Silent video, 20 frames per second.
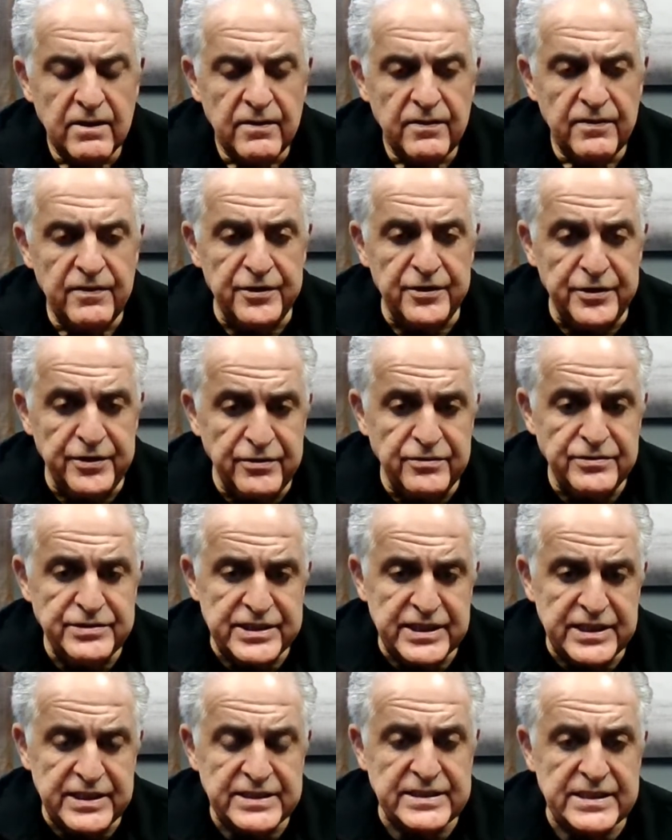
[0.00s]

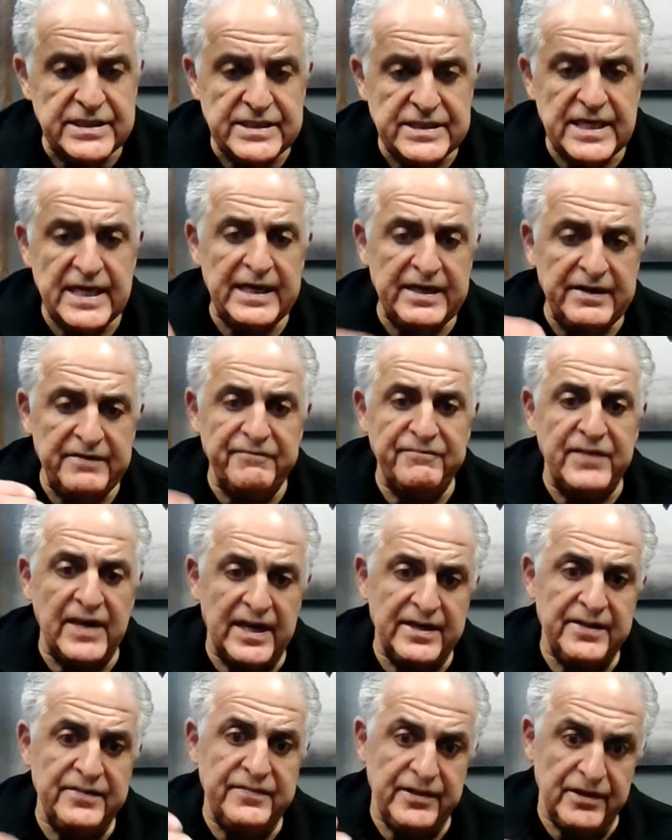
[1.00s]
news is that he
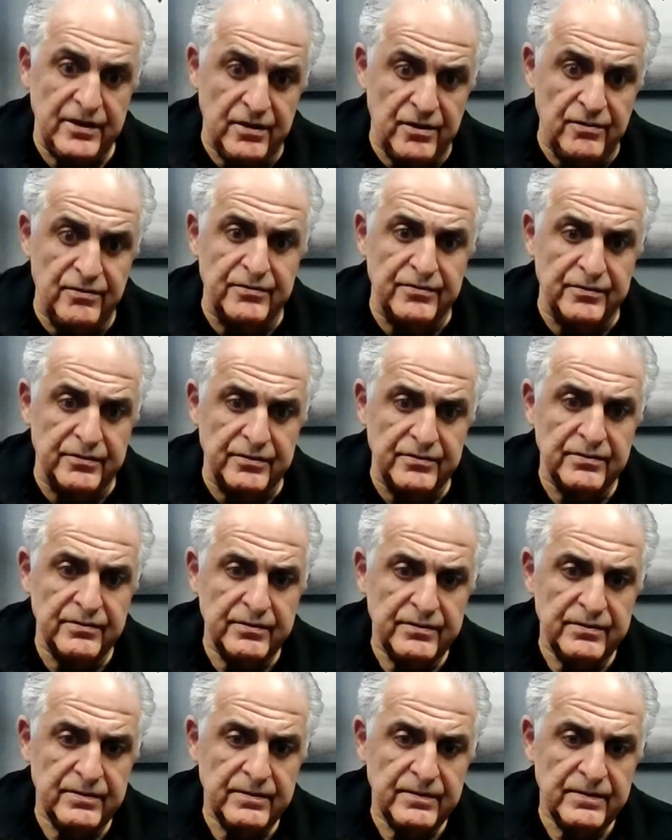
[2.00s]
invited the owner
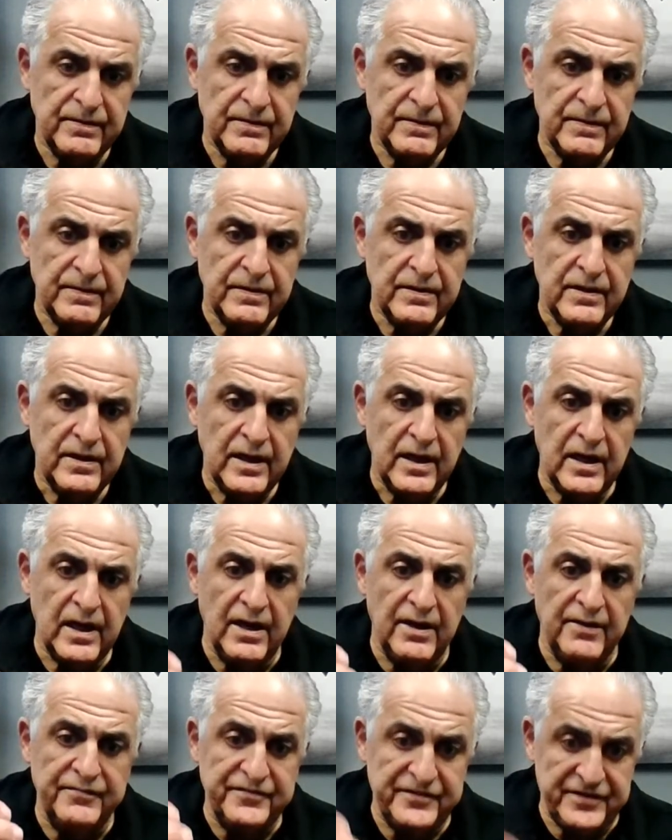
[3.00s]

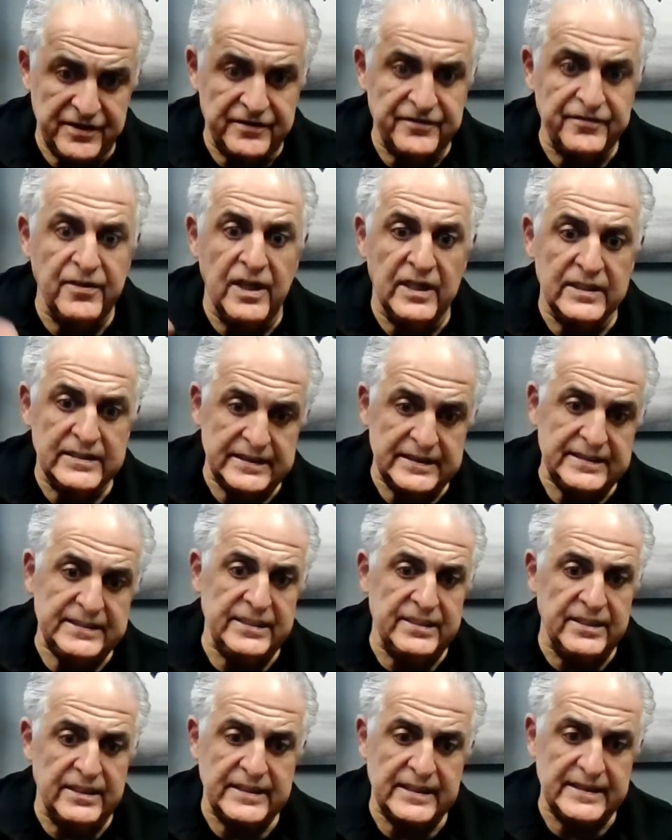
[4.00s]
of TikTok to
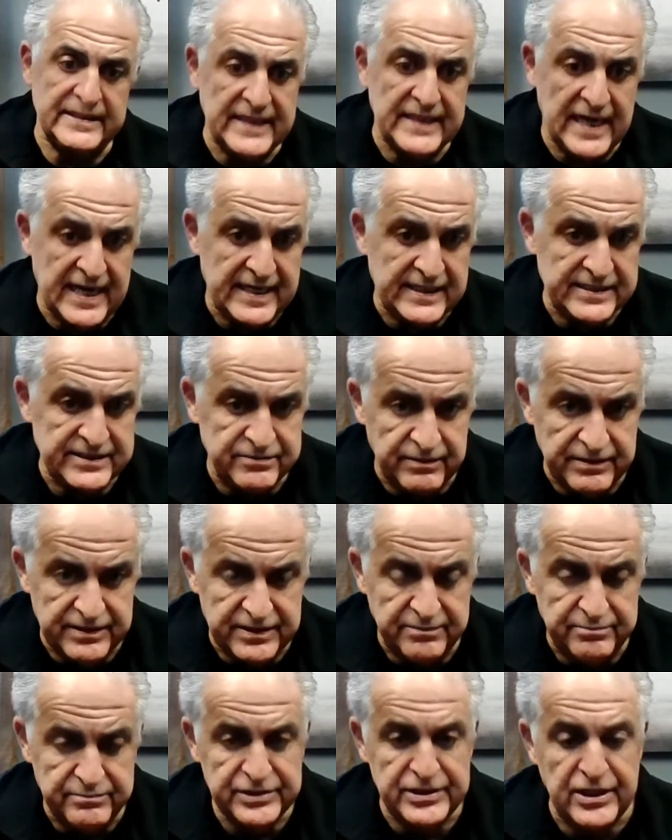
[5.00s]
sit on the dais
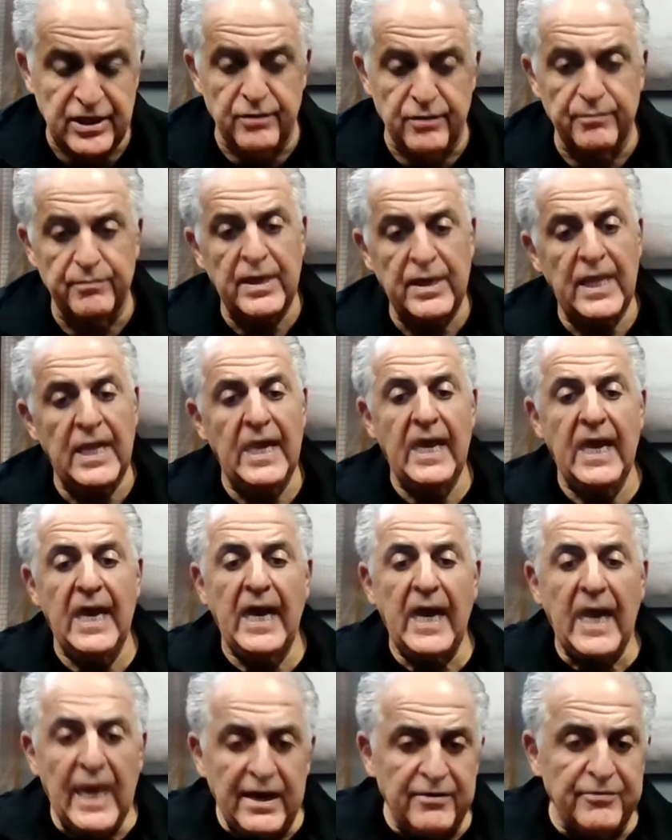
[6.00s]
with him. So
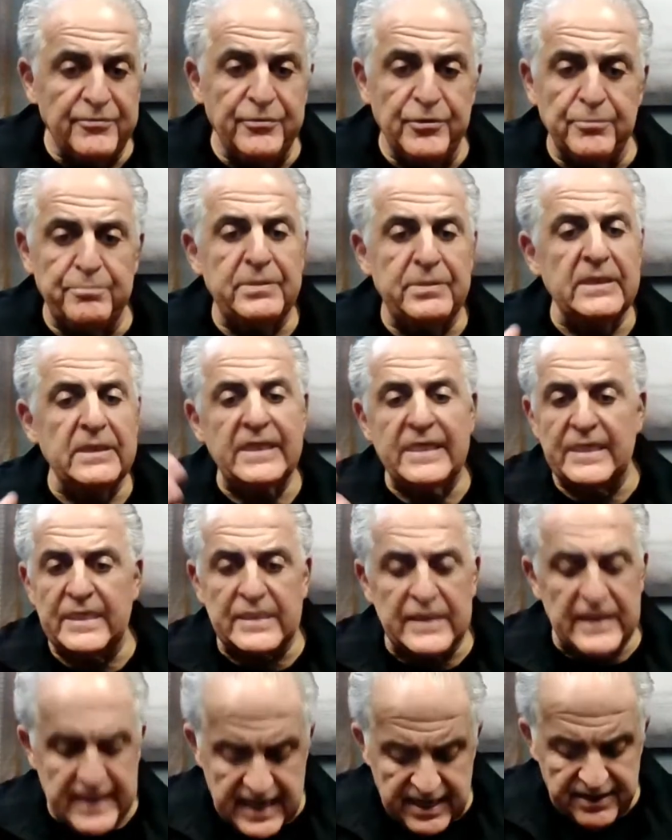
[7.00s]
I don't know
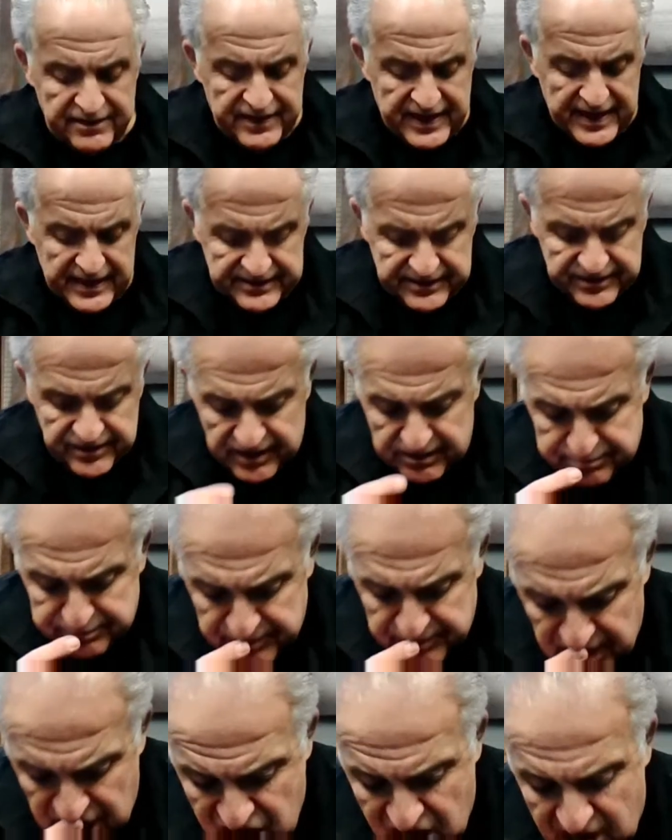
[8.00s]
politically how that's going to
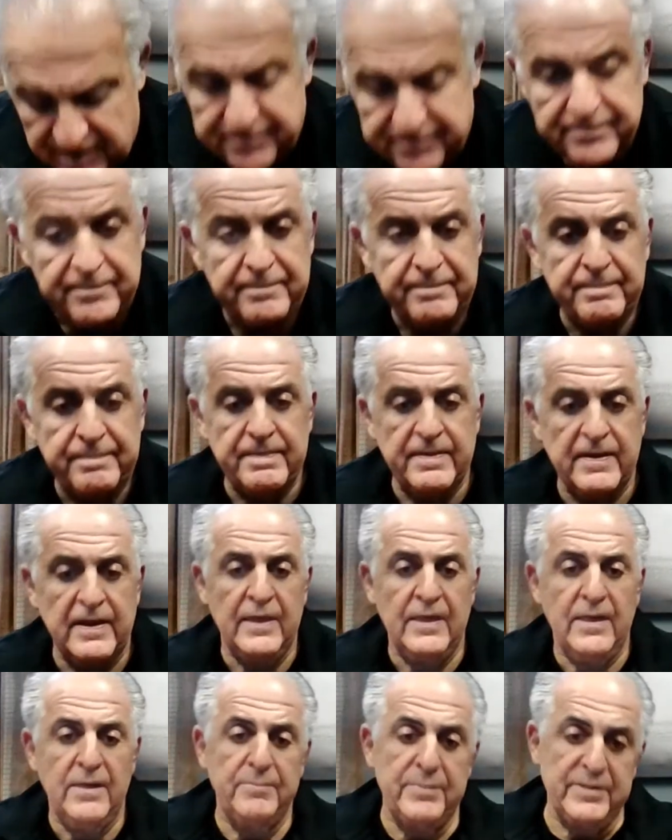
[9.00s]
play out.
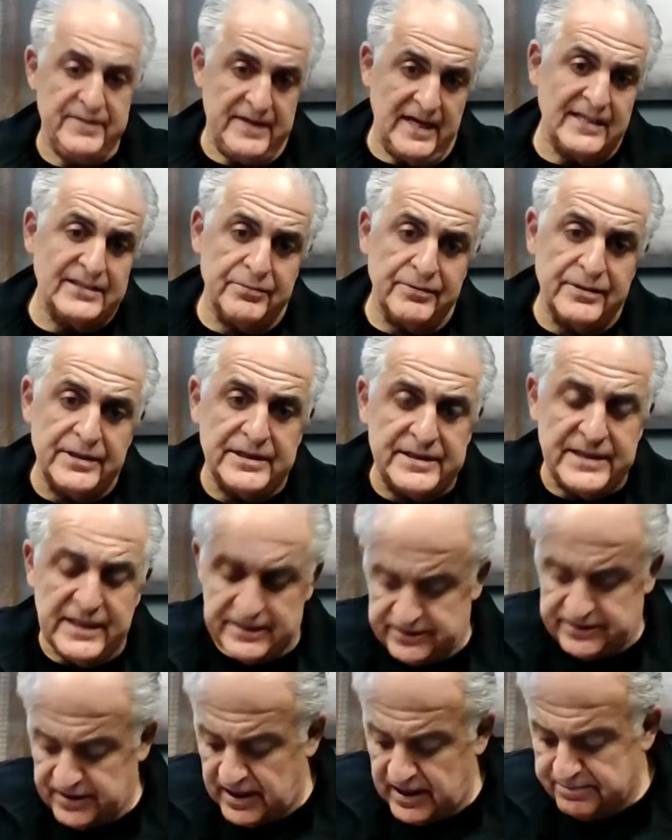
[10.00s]
But that's where the
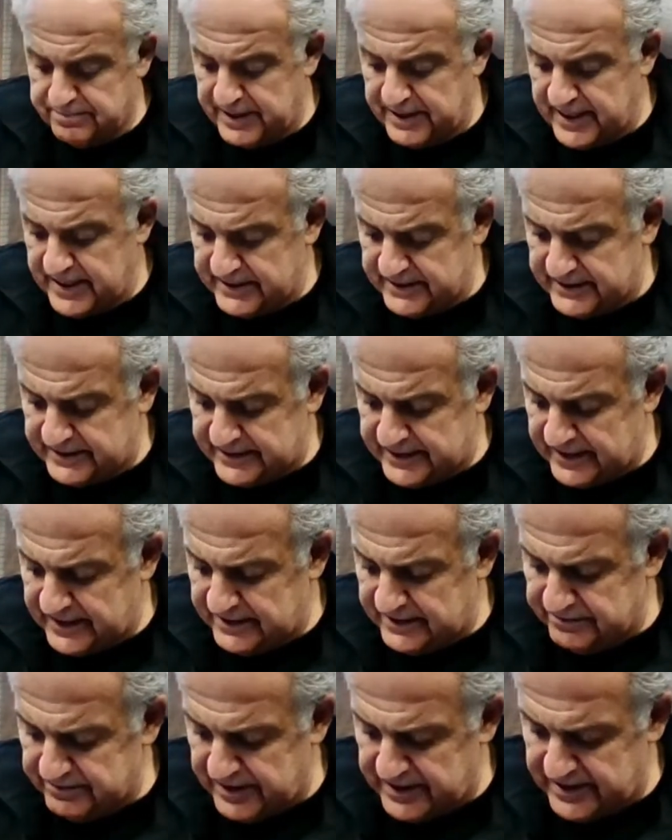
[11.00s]
TikTok ban
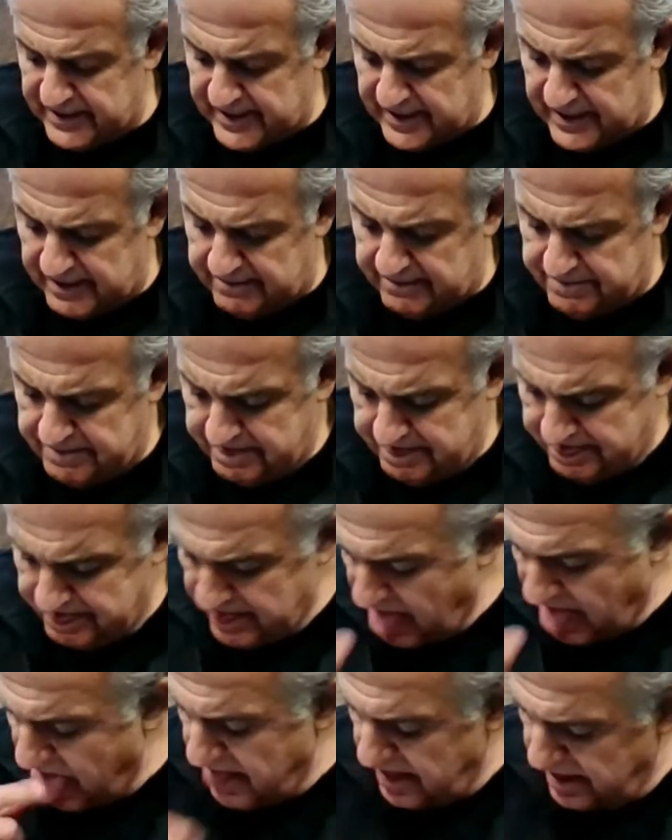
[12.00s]
stands right now.
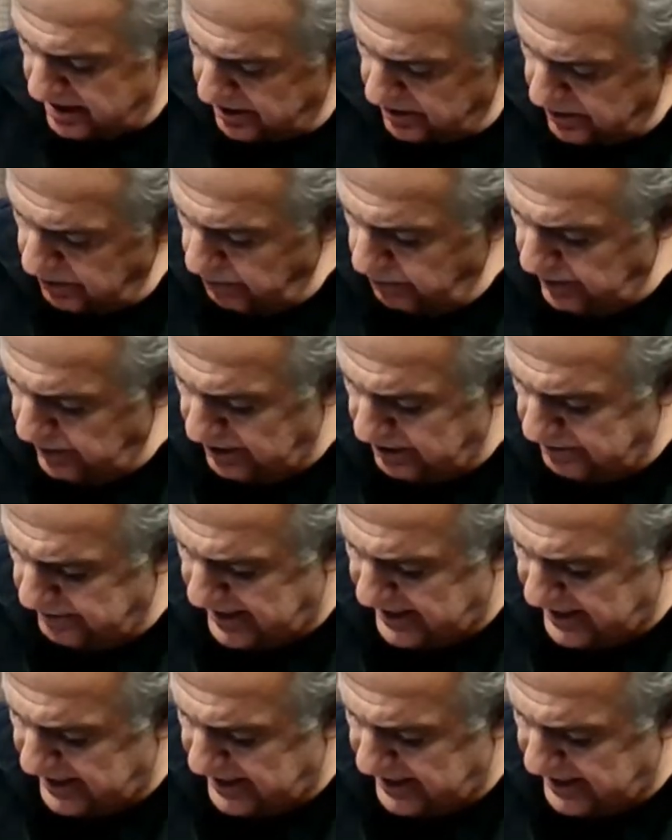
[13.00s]
Where am